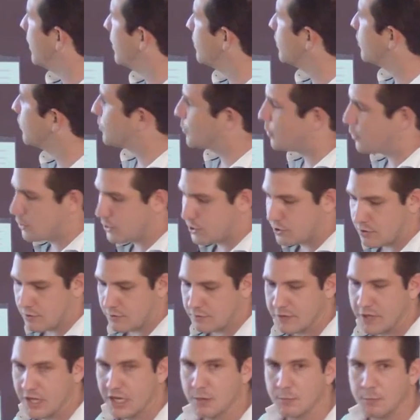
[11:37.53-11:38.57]
incorporation of
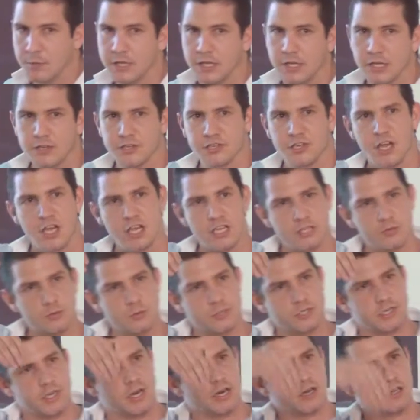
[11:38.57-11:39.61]
the lipidic chain,
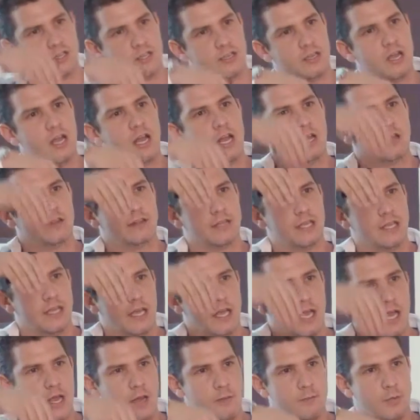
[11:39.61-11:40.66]
which are
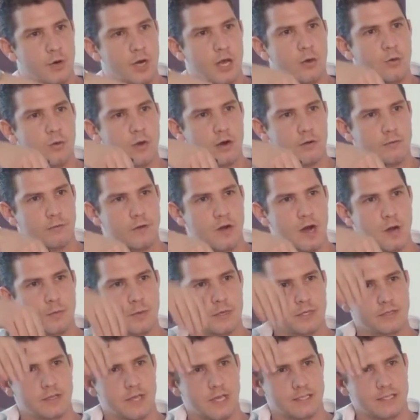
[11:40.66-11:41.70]
the molecular
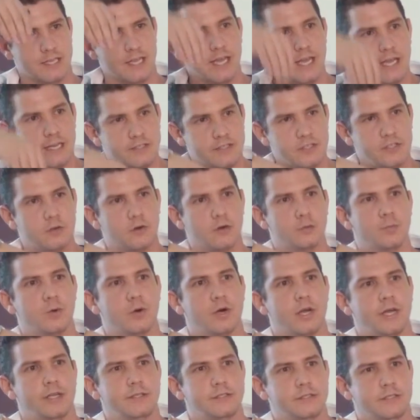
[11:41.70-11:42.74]
fragments that get
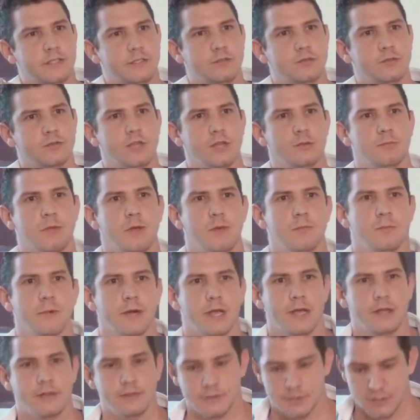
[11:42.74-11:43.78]
incorporated into the
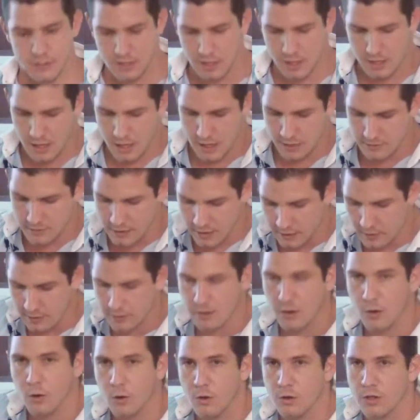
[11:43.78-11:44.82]
membranes, and then
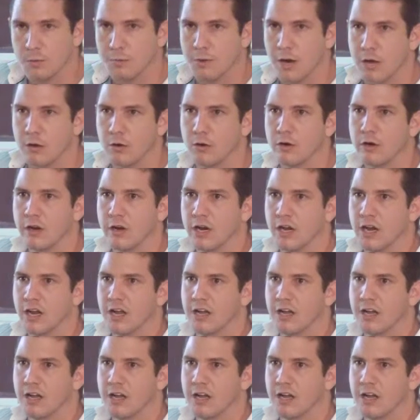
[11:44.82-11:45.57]
all the biological